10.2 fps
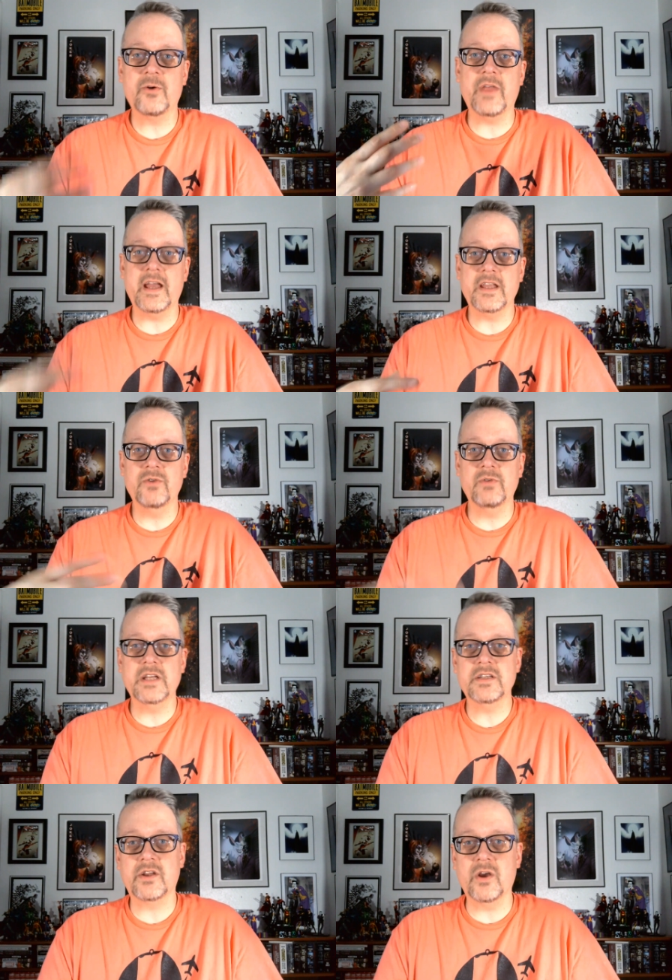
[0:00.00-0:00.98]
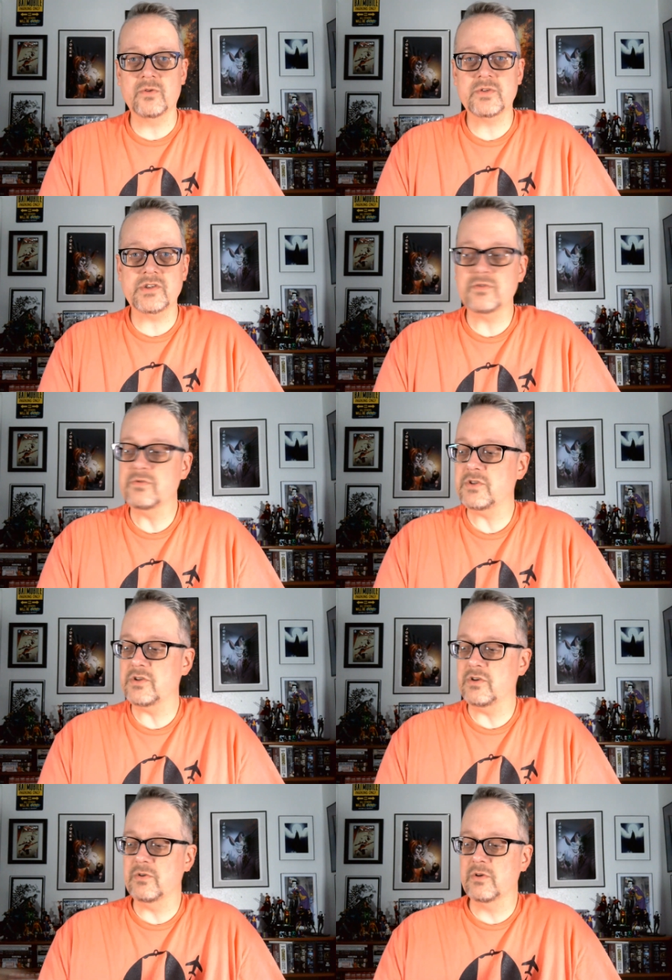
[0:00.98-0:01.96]
that you need to go to
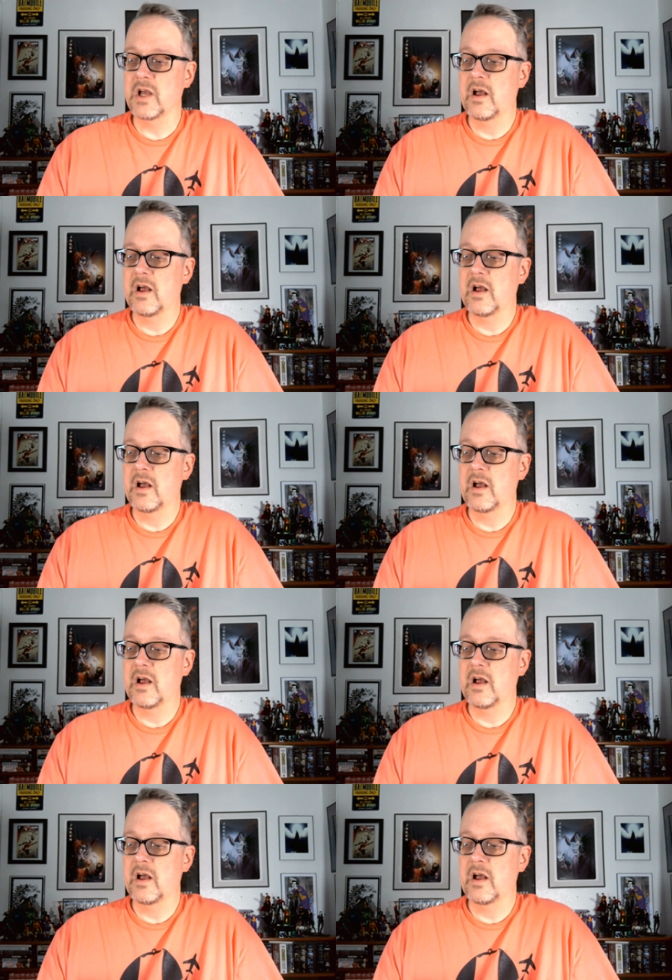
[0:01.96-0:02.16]
to